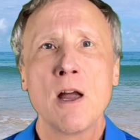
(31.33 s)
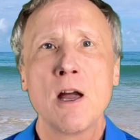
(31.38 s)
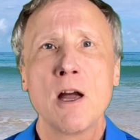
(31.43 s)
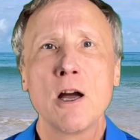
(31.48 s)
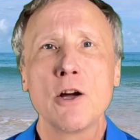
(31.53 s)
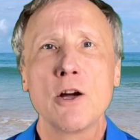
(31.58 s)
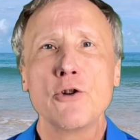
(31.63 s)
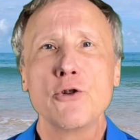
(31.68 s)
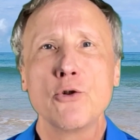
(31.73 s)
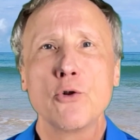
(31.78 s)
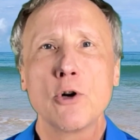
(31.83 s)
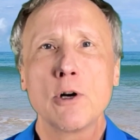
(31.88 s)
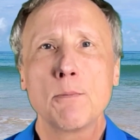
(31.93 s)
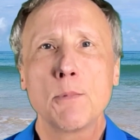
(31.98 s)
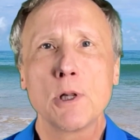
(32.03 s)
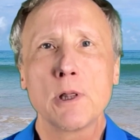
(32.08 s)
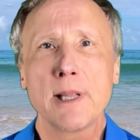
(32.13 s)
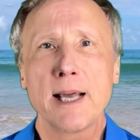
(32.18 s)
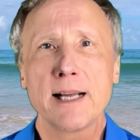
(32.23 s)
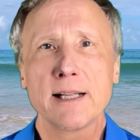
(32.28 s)
A normal
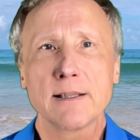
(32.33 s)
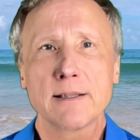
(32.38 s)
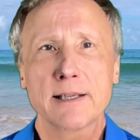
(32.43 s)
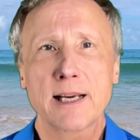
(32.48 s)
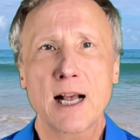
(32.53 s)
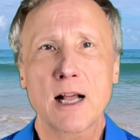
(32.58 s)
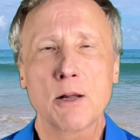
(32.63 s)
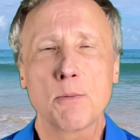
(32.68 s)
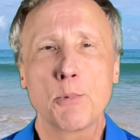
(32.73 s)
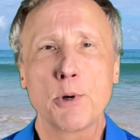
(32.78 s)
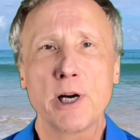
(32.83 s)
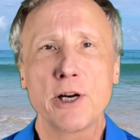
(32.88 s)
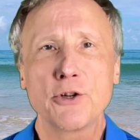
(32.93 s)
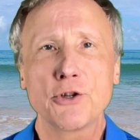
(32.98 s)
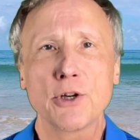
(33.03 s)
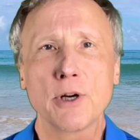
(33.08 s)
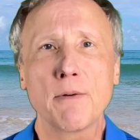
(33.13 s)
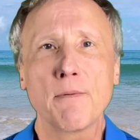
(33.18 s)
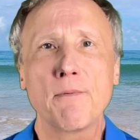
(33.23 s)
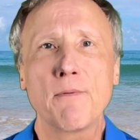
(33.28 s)
lens
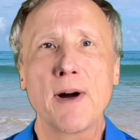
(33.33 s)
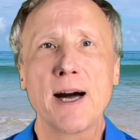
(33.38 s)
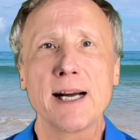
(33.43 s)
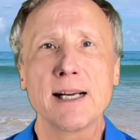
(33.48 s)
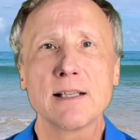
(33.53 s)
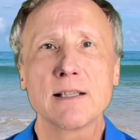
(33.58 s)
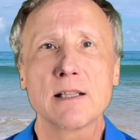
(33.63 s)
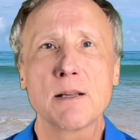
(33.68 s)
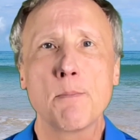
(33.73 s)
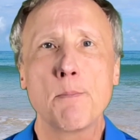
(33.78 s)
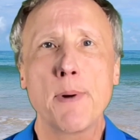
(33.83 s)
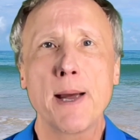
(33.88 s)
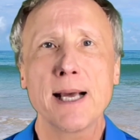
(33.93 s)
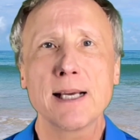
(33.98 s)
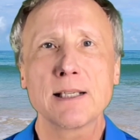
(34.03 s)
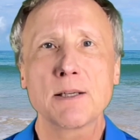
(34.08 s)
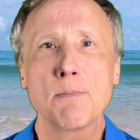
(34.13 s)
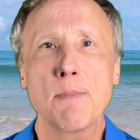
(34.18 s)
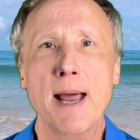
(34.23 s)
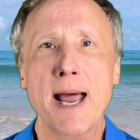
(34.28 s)
calibration finds the
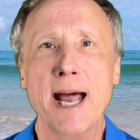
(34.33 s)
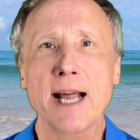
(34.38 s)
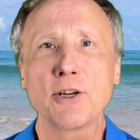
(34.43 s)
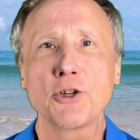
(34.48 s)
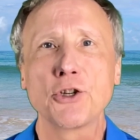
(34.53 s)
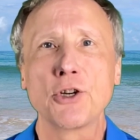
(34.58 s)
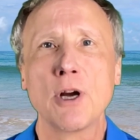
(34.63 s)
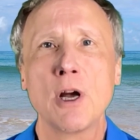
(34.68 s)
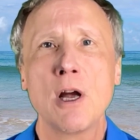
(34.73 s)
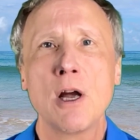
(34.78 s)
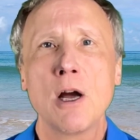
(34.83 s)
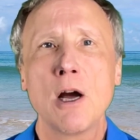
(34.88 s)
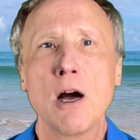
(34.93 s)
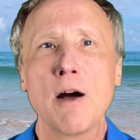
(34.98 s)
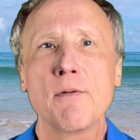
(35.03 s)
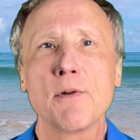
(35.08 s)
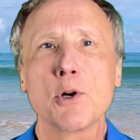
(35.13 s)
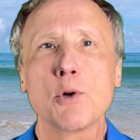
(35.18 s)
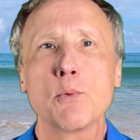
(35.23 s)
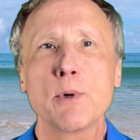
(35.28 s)
best match
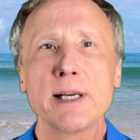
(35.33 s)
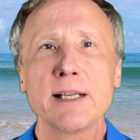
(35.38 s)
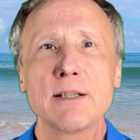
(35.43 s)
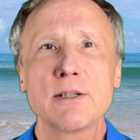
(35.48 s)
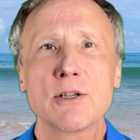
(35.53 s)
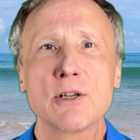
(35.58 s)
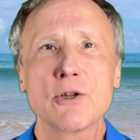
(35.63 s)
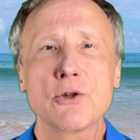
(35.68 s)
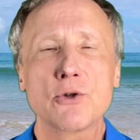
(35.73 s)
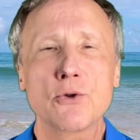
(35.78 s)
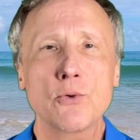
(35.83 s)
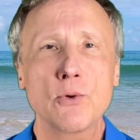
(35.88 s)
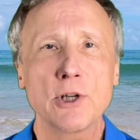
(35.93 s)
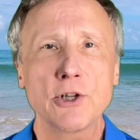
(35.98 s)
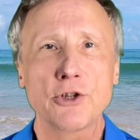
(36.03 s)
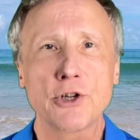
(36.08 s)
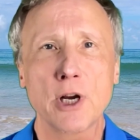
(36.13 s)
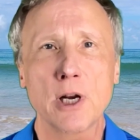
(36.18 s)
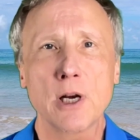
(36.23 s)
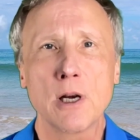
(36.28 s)
of a grid's
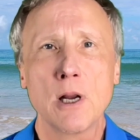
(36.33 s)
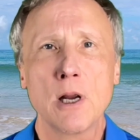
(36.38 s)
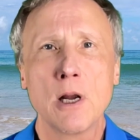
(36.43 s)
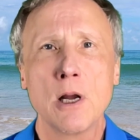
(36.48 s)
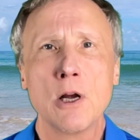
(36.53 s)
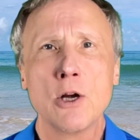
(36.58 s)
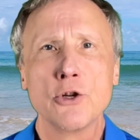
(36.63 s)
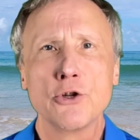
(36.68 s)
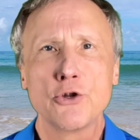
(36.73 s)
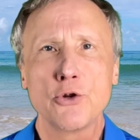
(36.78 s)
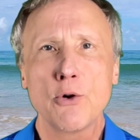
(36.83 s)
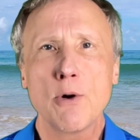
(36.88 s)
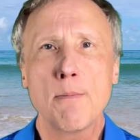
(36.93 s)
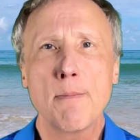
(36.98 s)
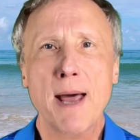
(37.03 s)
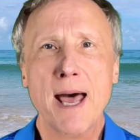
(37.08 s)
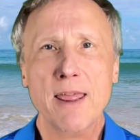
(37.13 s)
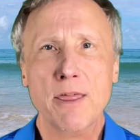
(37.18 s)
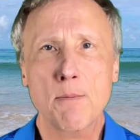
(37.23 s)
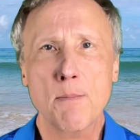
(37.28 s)
distortion to a
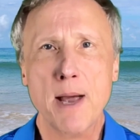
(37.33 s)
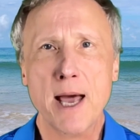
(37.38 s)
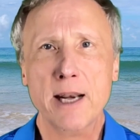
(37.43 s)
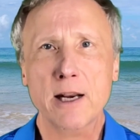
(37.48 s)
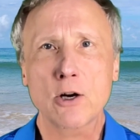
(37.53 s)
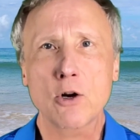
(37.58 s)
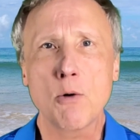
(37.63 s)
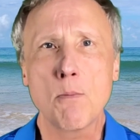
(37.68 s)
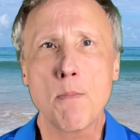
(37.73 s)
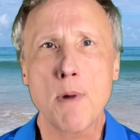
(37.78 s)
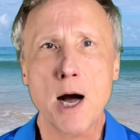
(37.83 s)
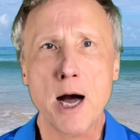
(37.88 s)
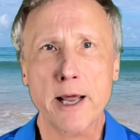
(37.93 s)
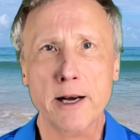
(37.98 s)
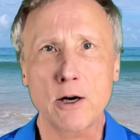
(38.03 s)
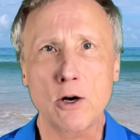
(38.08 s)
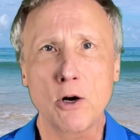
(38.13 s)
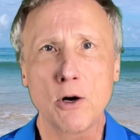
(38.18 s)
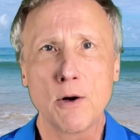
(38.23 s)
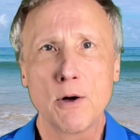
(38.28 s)
mathematical
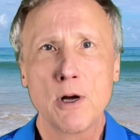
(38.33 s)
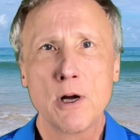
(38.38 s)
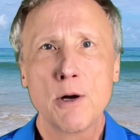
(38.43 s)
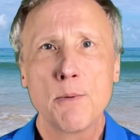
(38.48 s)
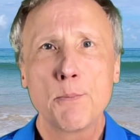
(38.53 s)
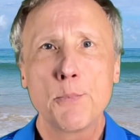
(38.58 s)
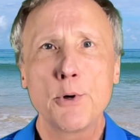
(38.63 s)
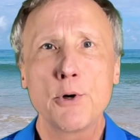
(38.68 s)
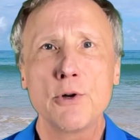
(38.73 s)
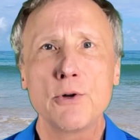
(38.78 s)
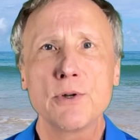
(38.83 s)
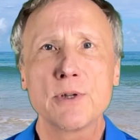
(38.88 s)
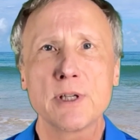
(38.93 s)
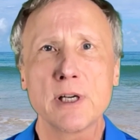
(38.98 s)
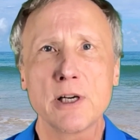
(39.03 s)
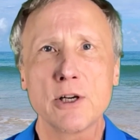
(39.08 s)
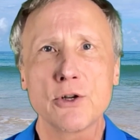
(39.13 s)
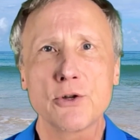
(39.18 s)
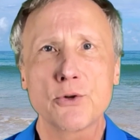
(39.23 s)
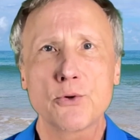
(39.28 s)
model,
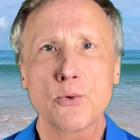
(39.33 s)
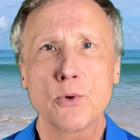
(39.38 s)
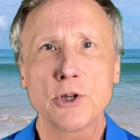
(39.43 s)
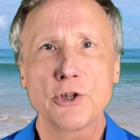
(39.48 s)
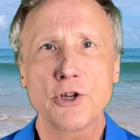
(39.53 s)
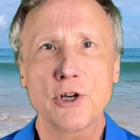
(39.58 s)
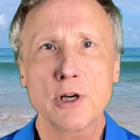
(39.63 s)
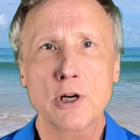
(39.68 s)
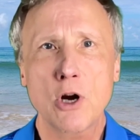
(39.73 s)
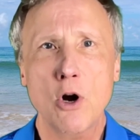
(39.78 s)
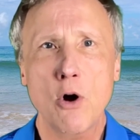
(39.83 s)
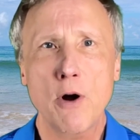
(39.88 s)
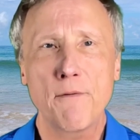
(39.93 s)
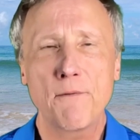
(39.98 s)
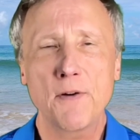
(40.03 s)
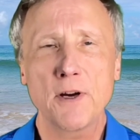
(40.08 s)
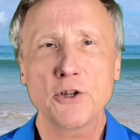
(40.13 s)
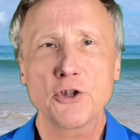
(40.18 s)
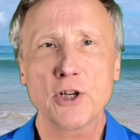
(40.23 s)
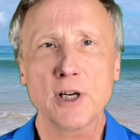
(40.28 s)
producing distortion
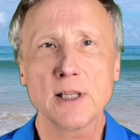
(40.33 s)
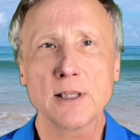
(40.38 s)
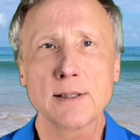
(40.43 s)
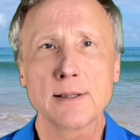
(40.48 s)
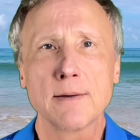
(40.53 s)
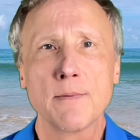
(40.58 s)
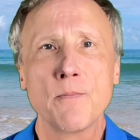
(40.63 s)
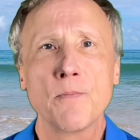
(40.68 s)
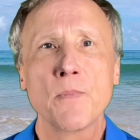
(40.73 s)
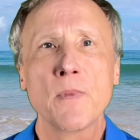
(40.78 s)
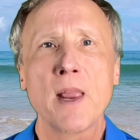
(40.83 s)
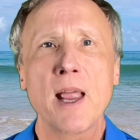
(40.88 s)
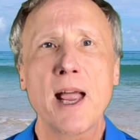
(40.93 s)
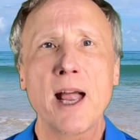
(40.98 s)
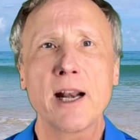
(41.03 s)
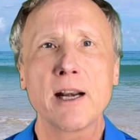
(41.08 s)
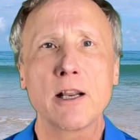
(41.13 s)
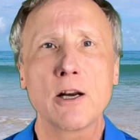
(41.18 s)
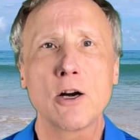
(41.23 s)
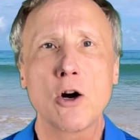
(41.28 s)
coefficients
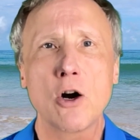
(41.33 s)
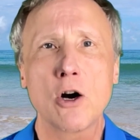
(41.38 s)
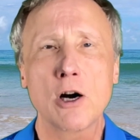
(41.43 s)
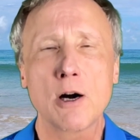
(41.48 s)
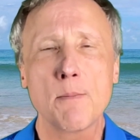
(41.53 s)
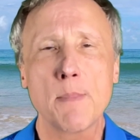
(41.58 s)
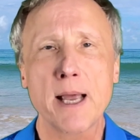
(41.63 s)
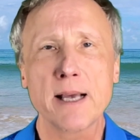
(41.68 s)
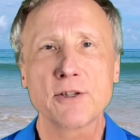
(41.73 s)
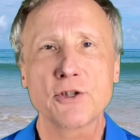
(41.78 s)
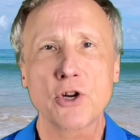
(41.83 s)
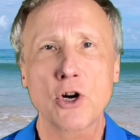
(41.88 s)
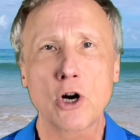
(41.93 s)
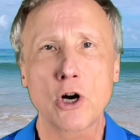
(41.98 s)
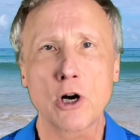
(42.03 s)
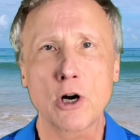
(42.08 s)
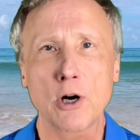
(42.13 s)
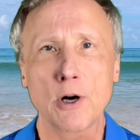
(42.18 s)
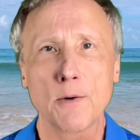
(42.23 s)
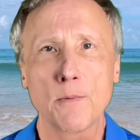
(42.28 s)
and an R M S
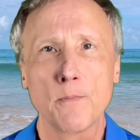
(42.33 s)
error.